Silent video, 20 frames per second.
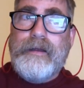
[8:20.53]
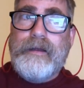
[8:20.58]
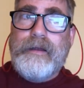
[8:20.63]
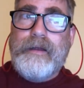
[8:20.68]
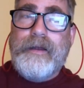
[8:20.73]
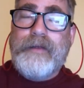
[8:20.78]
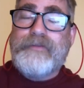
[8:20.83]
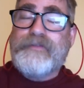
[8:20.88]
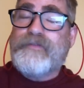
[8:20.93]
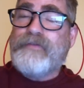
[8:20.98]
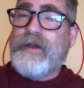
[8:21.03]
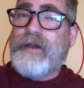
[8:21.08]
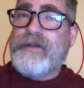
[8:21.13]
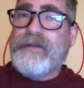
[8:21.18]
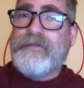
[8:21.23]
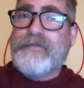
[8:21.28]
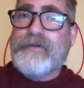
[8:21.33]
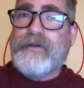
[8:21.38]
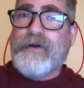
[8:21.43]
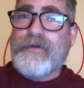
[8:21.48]
It's very
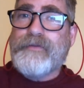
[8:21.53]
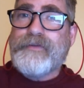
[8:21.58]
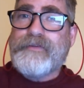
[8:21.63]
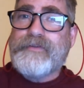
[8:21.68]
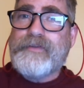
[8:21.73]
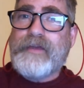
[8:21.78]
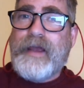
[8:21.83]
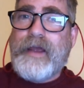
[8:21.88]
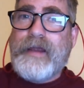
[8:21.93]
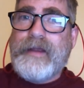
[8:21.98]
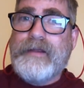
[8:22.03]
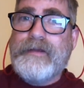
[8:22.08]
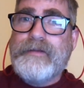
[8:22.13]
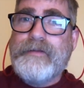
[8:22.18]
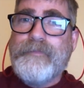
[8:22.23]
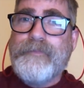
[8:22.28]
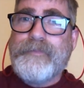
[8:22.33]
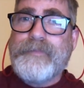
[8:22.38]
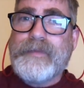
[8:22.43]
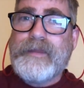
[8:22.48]
difficult to say.
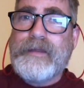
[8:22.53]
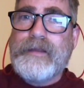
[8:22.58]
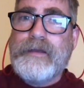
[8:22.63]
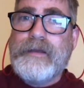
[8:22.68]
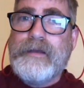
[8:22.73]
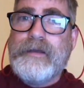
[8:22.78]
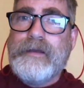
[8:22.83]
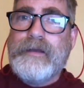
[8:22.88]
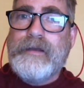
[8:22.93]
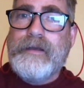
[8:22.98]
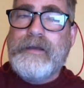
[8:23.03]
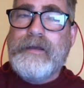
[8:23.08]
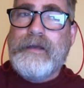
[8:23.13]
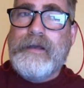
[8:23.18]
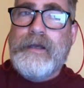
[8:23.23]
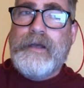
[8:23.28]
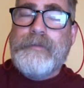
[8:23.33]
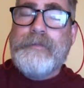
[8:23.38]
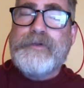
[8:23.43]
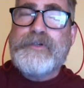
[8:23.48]

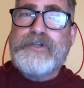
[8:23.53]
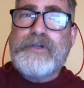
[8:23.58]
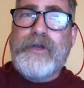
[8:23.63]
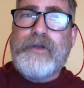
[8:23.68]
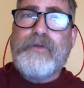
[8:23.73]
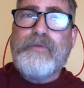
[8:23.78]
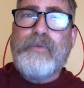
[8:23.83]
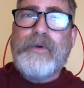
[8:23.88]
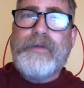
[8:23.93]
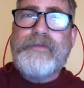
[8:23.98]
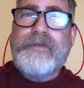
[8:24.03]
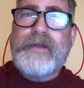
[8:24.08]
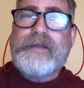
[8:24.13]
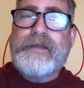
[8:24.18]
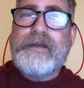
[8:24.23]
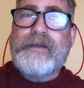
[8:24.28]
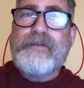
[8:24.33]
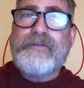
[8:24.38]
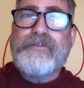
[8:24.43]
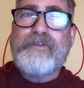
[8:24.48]
But the one thing
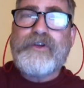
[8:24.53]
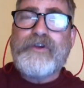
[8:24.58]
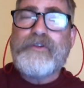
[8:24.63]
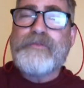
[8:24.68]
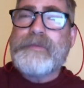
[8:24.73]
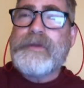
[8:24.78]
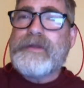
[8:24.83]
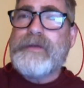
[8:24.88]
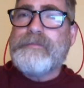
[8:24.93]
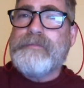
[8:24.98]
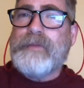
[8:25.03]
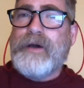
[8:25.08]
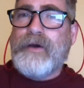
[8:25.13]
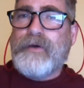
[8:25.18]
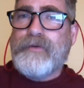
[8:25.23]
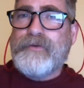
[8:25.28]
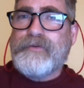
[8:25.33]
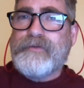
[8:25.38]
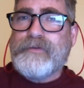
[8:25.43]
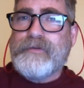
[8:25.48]
that concerns me the
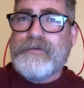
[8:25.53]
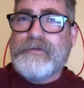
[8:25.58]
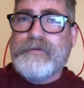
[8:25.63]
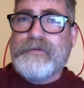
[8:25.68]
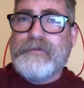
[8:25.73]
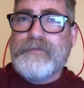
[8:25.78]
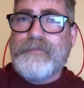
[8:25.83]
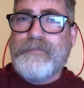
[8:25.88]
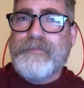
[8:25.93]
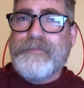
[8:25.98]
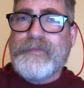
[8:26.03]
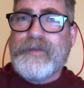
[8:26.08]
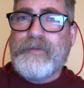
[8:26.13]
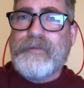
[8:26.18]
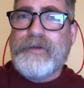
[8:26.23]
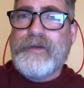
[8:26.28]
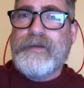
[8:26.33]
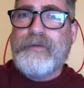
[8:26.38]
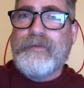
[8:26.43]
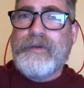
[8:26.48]
most
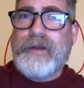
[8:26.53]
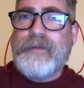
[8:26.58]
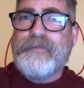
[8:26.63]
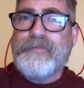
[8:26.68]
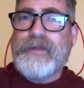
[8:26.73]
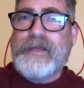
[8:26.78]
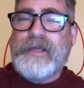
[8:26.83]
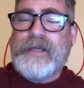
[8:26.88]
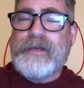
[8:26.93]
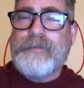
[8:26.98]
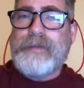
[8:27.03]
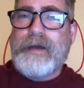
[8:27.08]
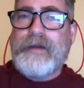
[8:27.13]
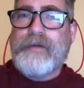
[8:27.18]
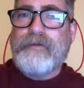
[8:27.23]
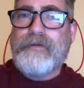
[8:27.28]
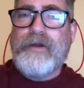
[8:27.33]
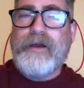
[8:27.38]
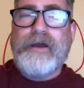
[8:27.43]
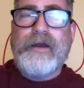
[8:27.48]
when I'm thinking about
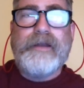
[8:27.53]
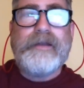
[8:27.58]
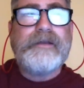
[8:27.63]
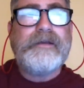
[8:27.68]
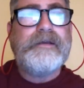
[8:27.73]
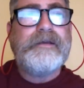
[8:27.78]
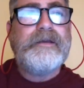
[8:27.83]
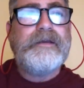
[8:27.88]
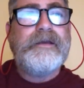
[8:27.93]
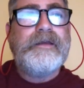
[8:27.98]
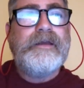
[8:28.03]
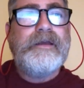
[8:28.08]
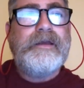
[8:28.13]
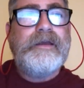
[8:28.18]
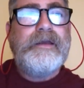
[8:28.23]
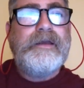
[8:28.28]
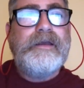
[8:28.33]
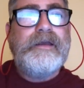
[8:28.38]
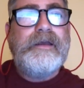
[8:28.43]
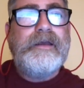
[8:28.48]
Iran,
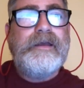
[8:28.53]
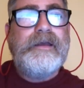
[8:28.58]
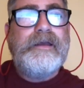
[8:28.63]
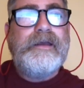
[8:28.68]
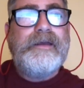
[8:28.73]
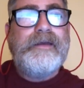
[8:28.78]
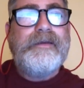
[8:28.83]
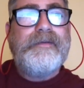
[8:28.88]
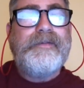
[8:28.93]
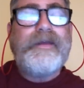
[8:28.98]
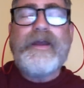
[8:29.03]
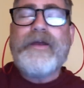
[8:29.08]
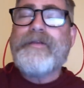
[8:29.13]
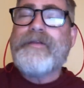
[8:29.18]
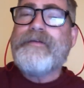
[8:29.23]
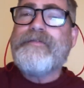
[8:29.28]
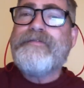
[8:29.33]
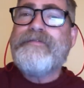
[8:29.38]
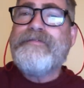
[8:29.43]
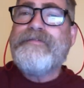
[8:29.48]
they are
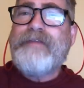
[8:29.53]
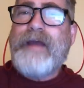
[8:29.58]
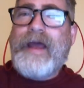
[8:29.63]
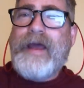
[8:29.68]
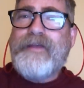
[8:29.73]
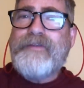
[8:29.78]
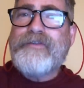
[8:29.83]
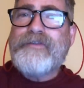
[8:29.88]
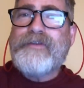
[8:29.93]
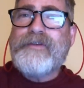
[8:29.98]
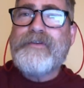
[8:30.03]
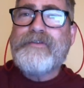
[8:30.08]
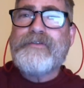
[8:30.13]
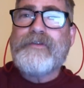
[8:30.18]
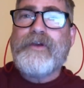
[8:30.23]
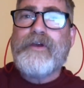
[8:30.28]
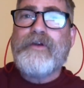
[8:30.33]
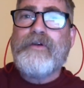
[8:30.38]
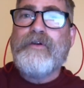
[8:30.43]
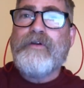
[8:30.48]
the
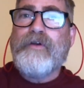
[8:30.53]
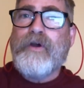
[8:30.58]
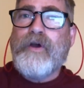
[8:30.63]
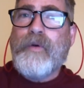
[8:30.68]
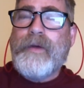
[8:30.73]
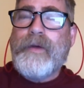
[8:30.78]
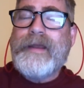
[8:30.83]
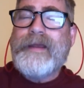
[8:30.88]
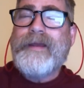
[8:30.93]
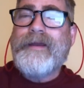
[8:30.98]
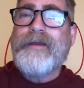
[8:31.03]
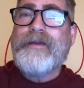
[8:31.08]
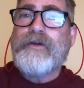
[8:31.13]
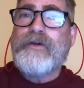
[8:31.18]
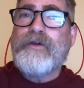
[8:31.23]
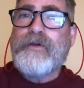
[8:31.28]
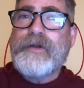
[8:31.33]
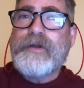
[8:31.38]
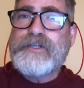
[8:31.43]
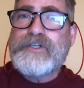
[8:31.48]
fastest growing
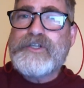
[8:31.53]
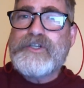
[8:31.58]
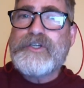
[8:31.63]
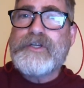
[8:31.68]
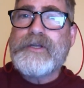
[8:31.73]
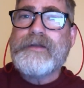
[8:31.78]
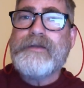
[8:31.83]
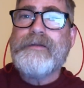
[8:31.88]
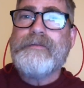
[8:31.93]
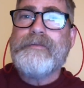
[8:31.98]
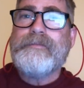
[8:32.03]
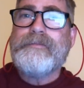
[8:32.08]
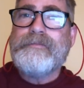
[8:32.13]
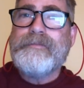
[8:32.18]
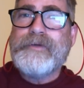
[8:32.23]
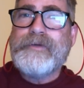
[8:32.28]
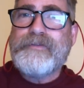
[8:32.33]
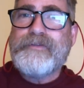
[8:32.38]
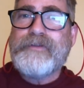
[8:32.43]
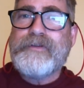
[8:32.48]
Christian
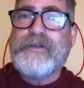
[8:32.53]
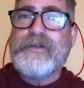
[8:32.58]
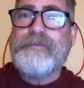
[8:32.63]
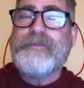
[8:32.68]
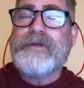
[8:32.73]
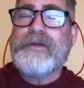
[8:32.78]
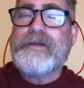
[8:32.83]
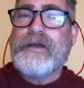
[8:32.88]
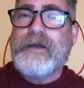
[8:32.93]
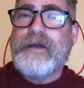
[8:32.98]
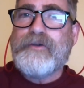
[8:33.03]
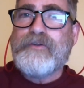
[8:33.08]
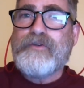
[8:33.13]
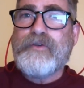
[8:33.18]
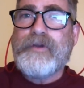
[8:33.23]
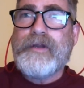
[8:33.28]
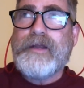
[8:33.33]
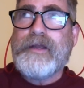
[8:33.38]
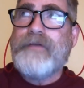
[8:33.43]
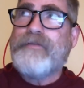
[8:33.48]
Muslim
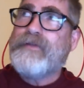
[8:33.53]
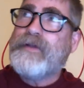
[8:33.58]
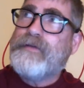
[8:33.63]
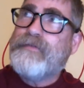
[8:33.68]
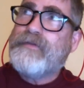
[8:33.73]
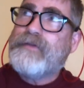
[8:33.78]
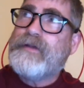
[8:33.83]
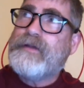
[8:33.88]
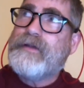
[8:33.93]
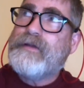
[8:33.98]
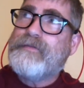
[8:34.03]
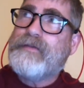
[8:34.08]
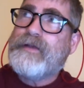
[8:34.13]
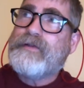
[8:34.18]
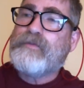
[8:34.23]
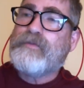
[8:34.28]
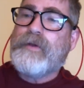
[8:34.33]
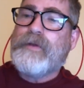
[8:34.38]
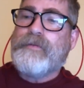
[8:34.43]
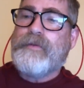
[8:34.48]
country, if
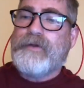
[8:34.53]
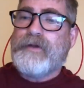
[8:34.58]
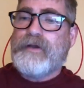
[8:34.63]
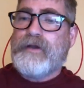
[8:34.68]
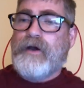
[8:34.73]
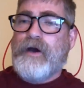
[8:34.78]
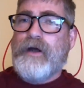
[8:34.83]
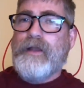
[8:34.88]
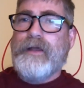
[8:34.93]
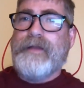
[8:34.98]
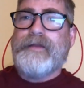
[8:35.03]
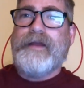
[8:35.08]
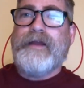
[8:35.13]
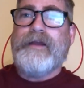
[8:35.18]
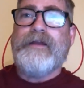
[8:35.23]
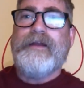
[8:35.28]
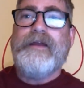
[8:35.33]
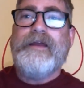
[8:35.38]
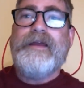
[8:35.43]
that's what you were to call it there,